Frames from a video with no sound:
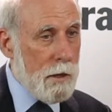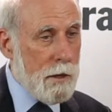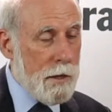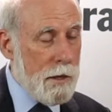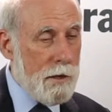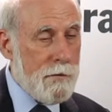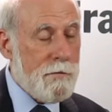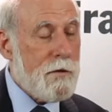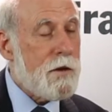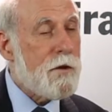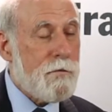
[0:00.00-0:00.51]

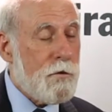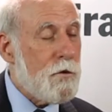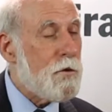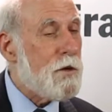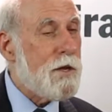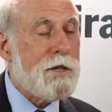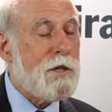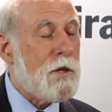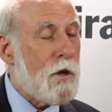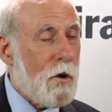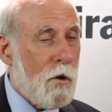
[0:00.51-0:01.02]
even if you
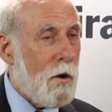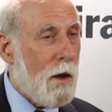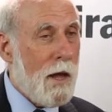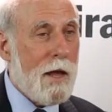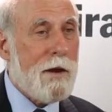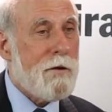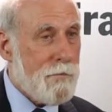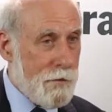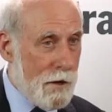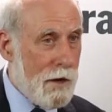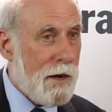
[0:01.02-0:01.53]
didn't know
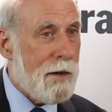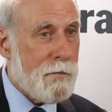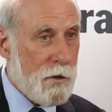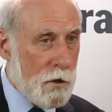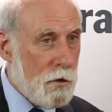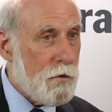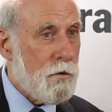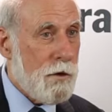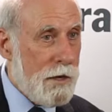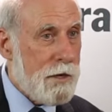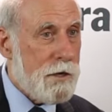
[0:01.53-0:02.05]
ahead of time that
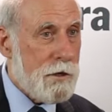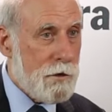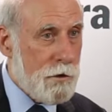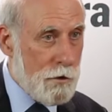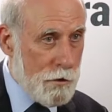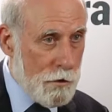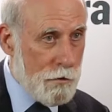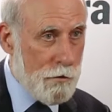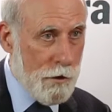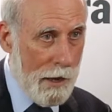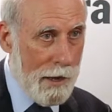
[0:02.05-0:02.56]
you needed to
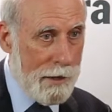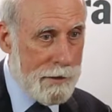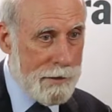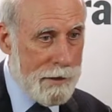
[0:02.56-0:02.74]
do that.